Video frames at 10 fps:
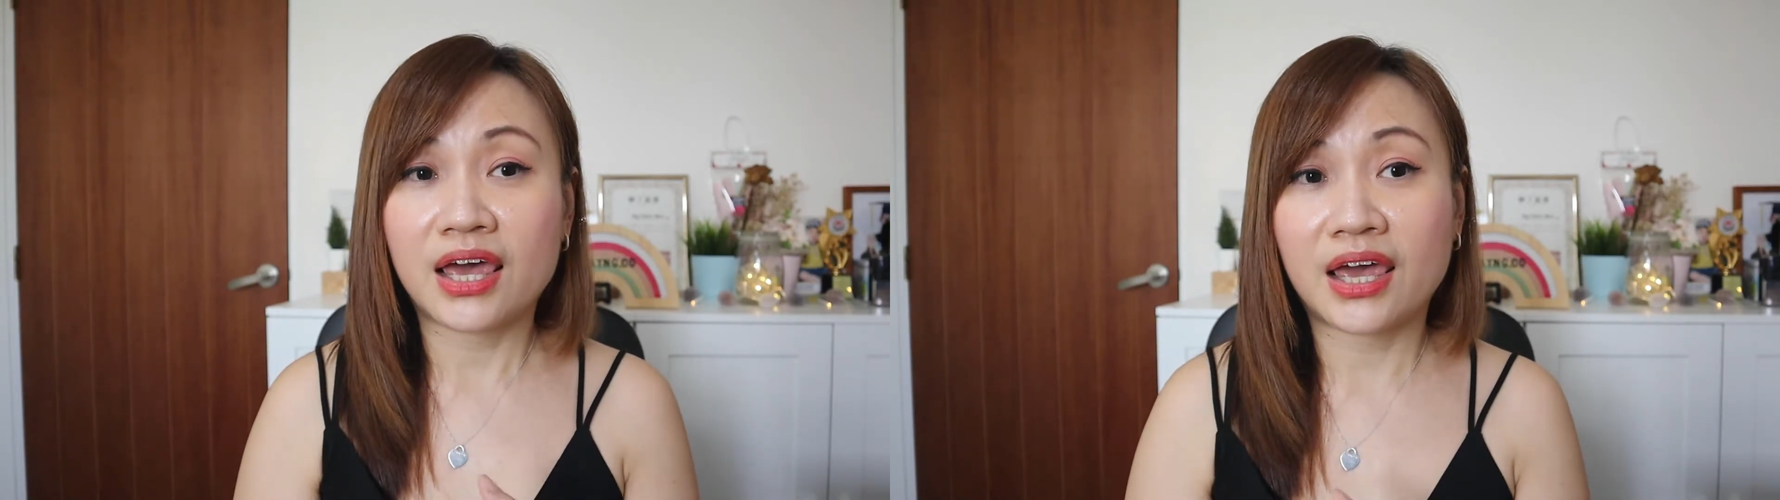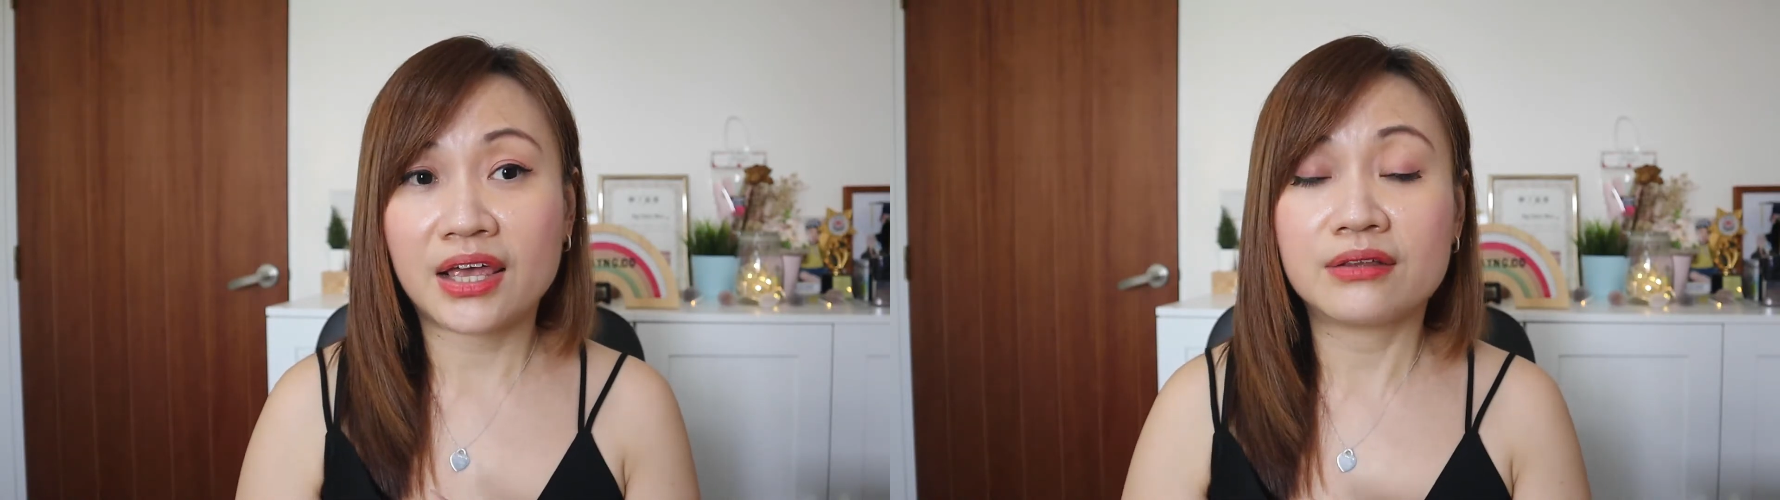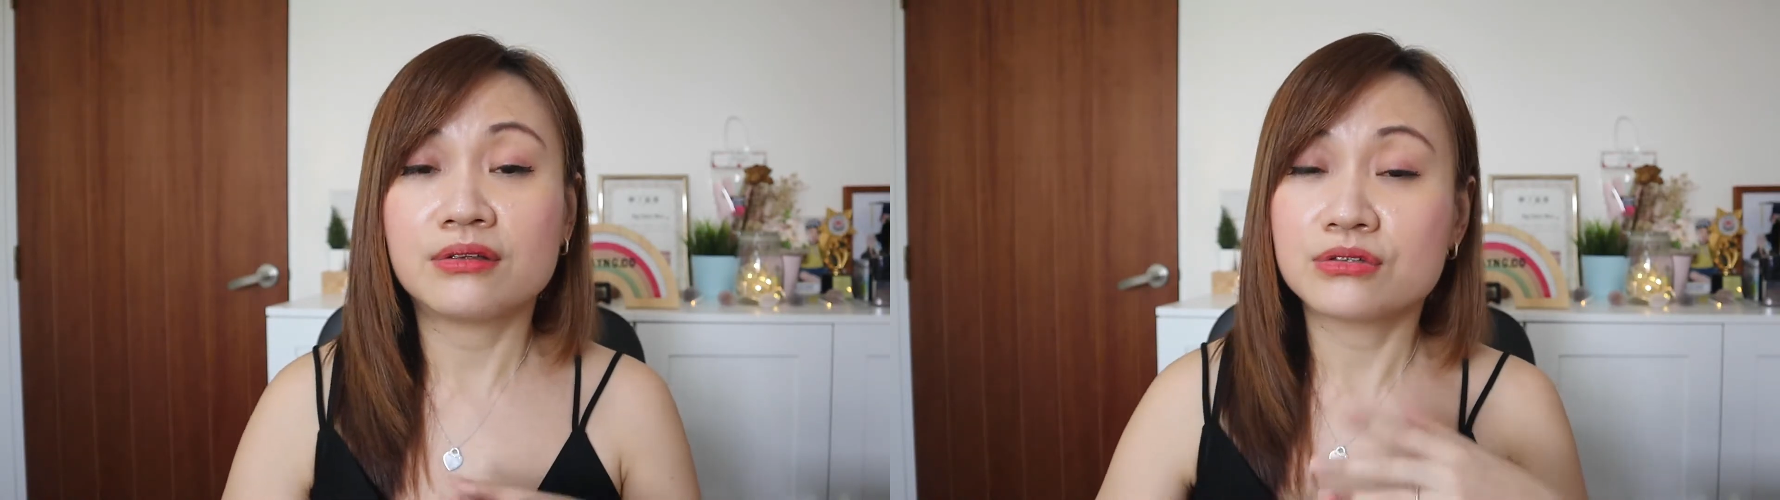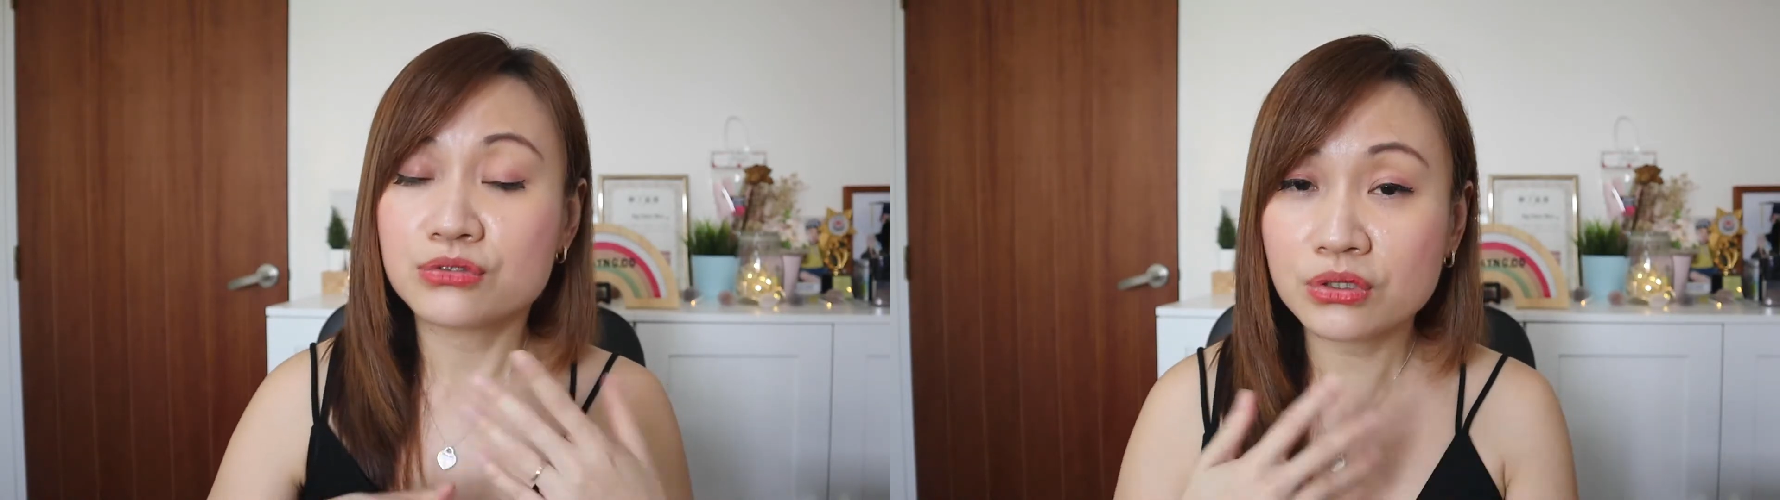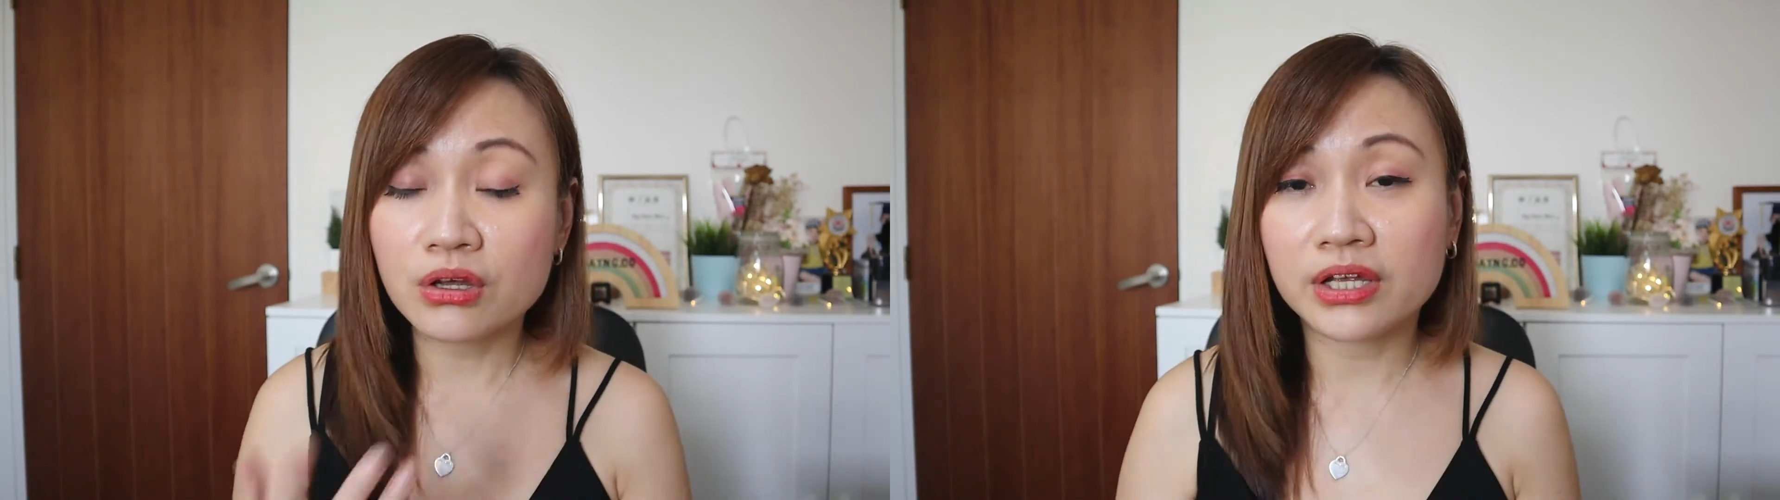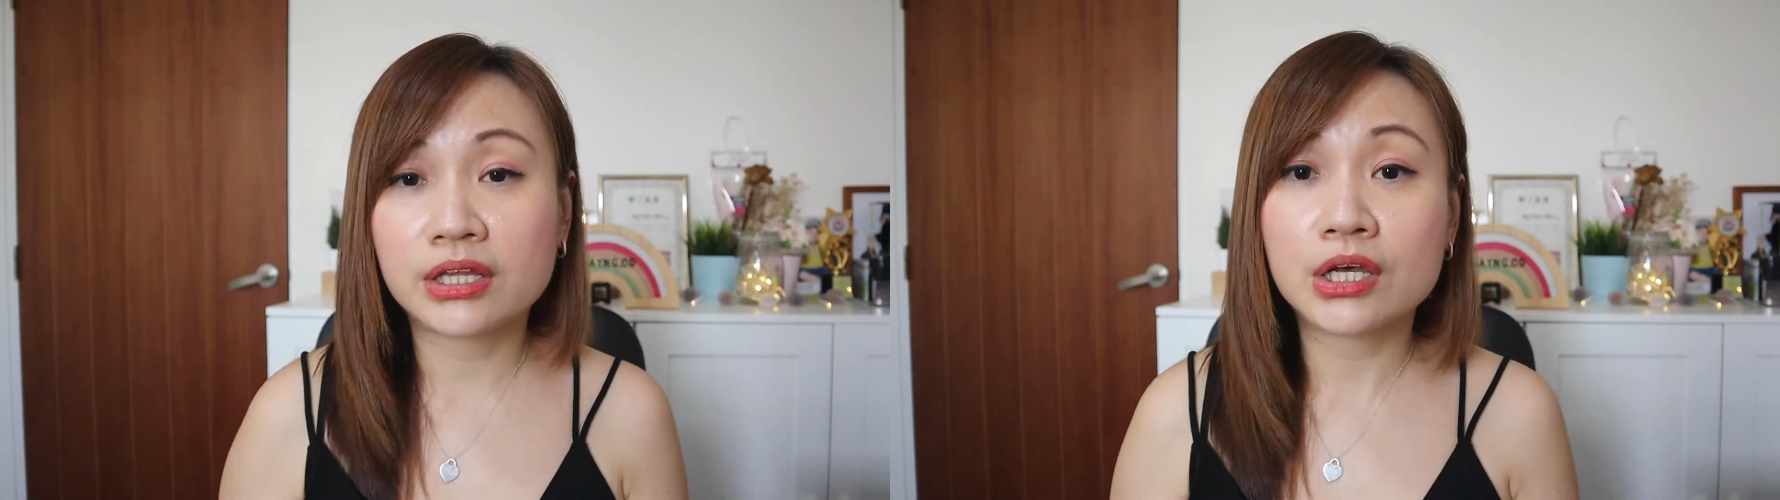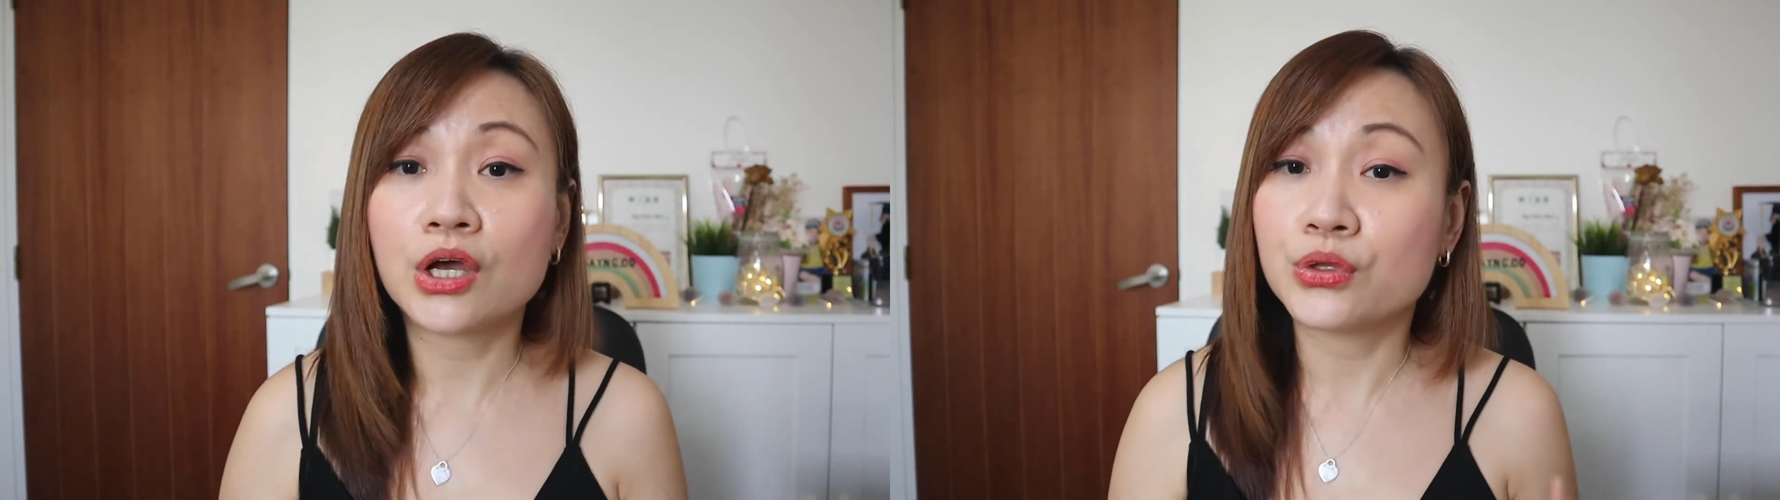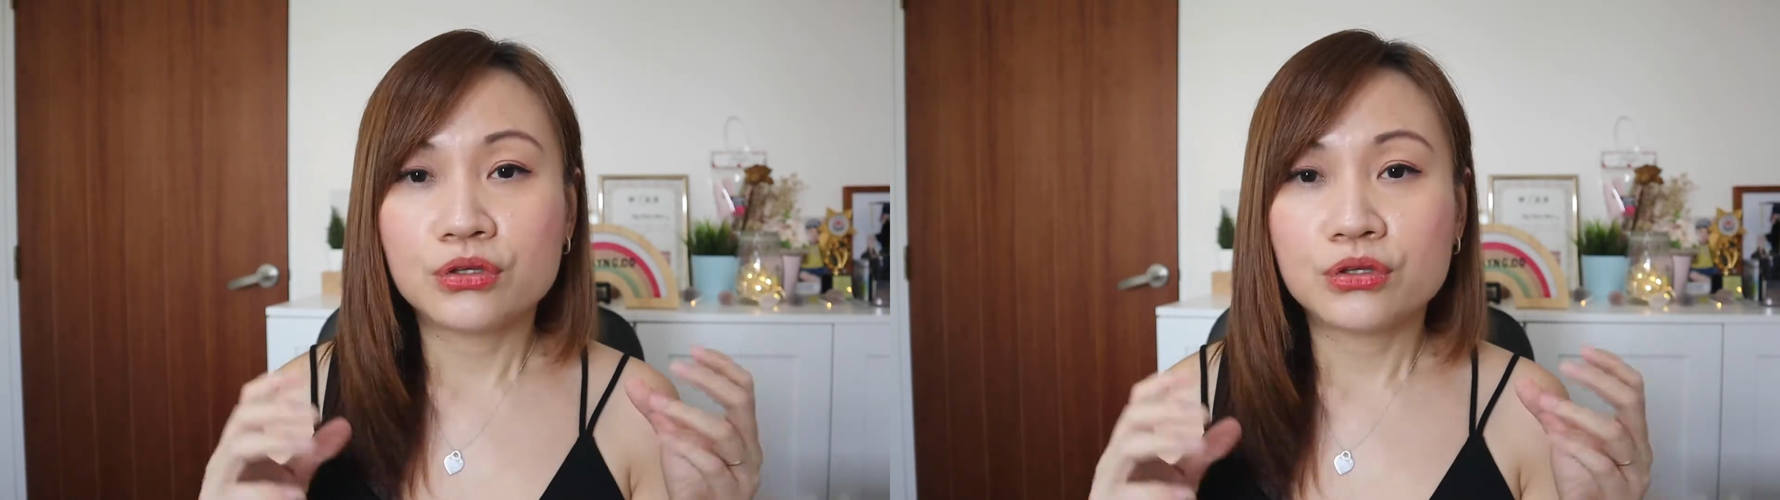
and sooner or later